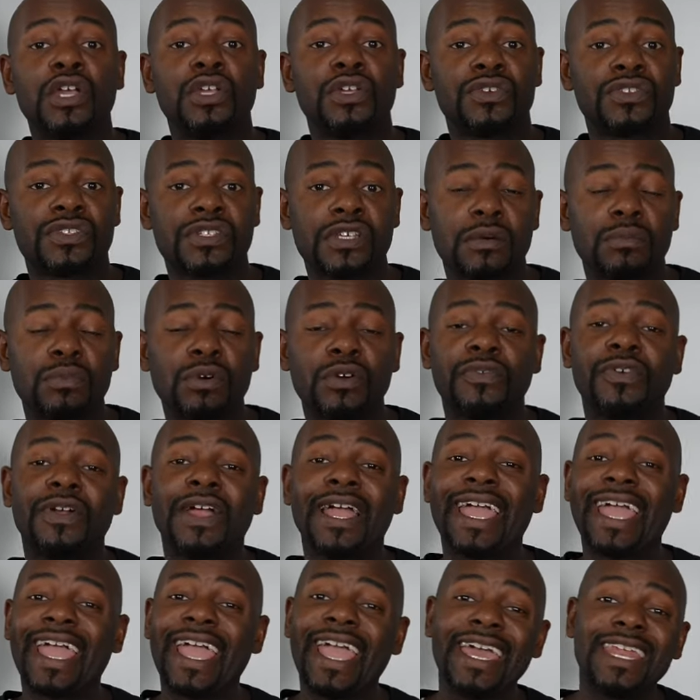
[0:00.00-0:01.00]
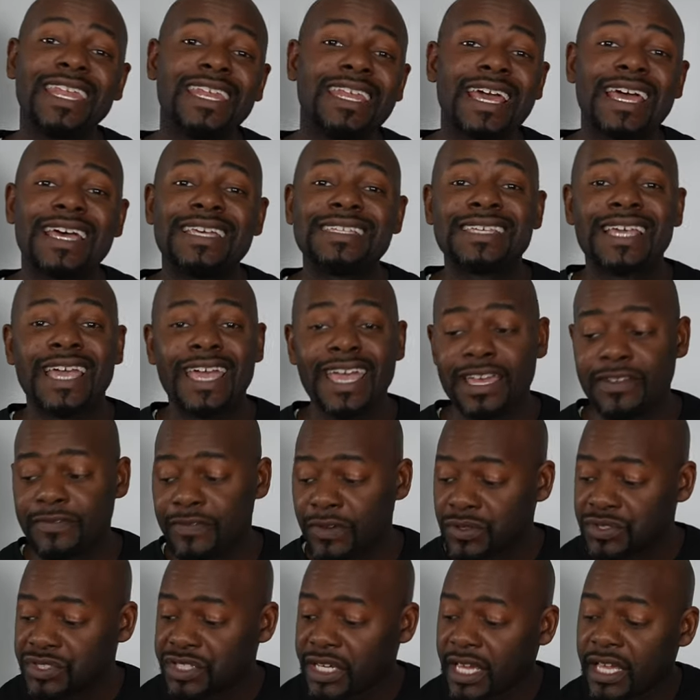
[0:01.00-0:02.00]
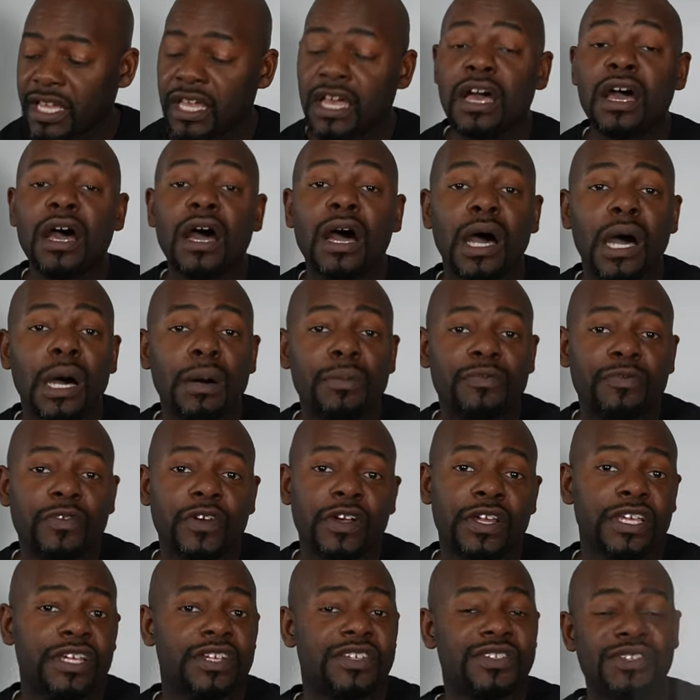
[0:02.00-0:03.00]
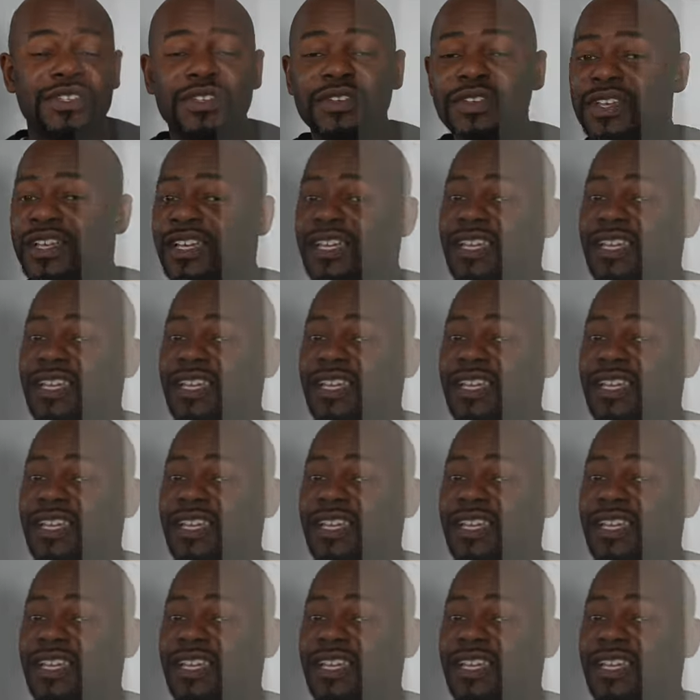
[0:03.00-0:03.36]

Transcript: your subwoofer and it has a headphone jack up front here. So you can